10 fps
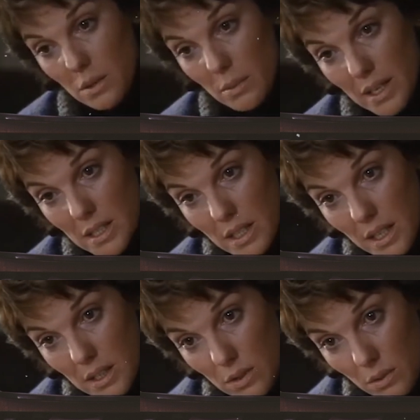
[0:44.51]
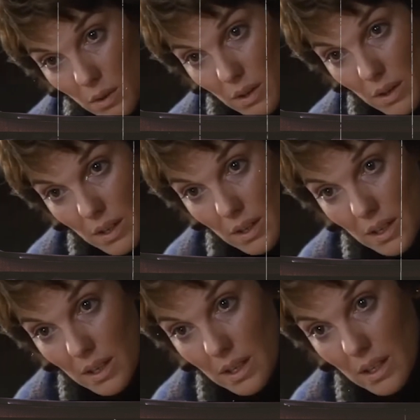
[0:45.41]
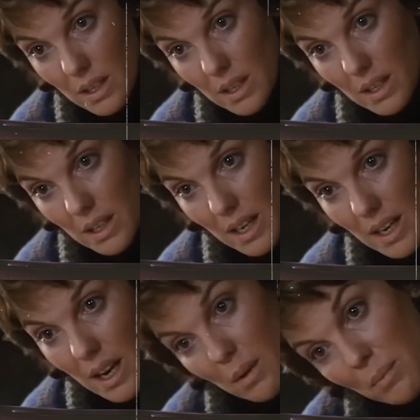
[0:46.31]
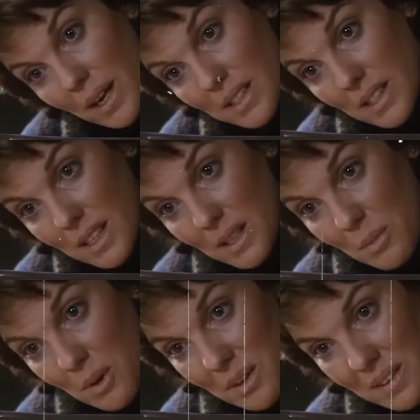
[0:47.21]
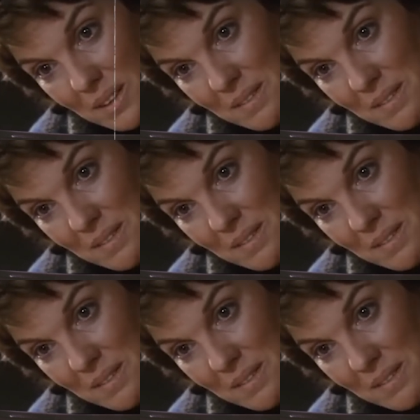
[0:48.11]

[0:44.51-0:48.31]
Rest and get strong. And I'll come by see you in the morning.